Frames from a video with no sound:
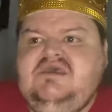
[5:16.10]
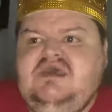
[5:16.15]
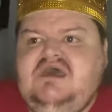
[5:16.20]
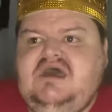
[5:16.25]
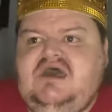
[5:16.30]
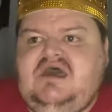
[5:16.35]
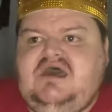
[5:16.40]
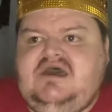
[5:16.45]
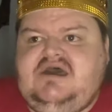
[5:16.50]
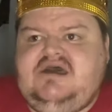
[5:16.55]

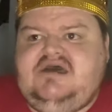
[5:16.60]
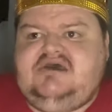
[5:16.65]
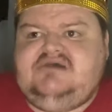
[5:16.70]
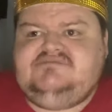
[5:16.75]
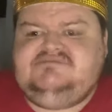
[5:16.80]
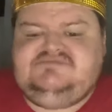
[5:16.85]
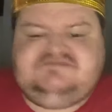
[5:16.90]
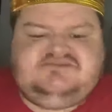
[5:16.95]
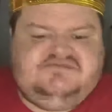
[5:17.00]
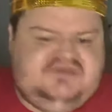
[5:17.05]

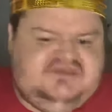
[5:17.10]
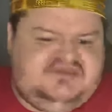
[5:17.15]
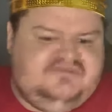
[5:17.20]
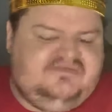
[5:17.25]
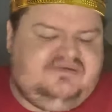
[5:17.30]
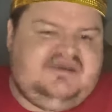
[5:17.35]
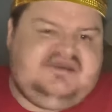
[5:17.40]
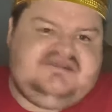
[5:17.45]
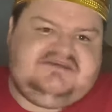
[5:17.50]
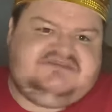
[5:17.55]
So we can
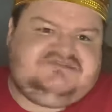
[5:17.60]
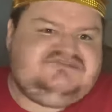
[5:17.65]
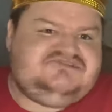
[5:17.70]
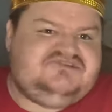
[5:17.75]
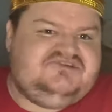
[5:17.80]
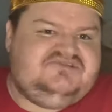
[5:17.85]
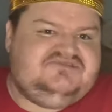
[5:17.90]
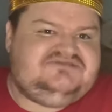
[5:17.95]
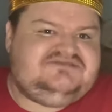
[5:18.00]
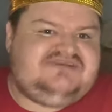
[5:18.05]
play these
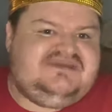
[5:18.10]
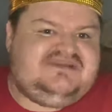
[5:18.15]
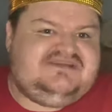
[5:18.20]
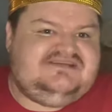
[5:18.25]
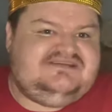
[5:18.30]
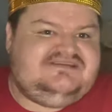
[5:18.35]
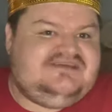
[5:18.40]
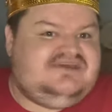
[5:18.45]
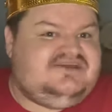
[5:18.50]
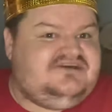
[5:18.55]
tunes
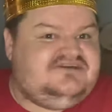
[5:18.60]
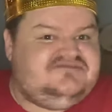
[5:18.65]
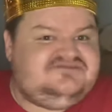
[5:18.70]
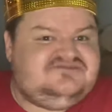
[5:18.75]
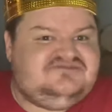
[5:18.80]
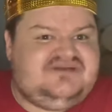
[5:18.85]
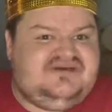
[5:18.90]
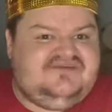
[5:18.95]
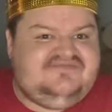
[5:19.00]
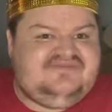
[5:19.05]
and they can't
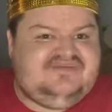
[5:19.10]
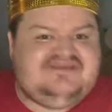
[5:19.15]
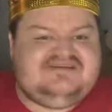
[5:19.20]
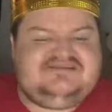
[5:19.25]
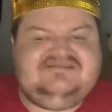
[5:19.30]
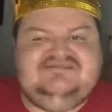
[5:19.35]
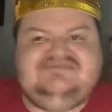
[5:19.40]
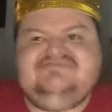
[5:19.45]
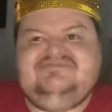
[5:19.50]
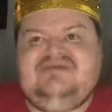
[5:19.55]
do nothing.
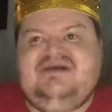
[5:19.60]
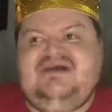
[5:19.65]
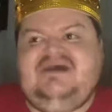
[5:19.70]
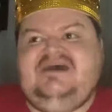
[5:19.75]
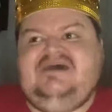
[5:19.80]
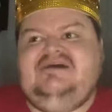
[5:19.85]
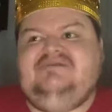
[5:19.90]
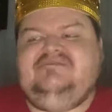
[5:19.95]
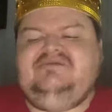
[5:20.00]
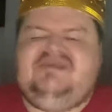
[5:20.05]

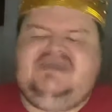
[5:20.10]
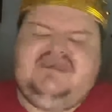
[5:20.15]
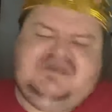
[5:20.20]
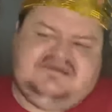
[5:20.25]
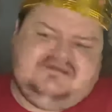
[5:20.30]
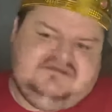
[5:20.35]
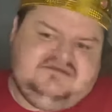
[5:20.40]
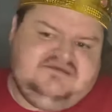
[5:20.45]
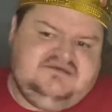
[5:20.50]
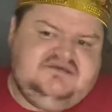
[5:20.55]
But yeah,
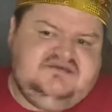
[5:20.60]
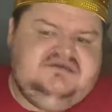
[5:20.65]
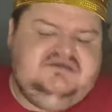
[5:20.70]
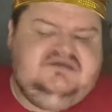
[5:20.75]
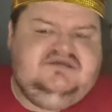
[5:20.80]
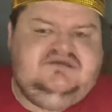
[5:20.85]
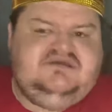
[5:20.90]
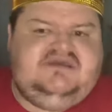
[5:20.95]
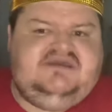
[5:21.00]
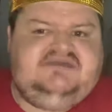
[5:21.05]

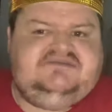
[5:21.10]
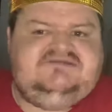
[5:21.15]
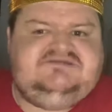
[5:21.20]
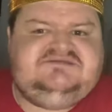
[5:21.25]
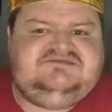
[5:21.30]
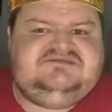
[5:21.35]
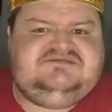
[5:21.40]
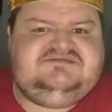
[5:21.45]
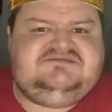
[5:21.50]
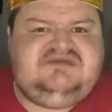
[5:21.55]

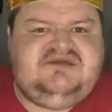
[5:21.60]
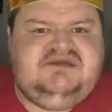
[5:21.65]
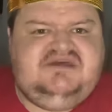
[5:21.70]
it's,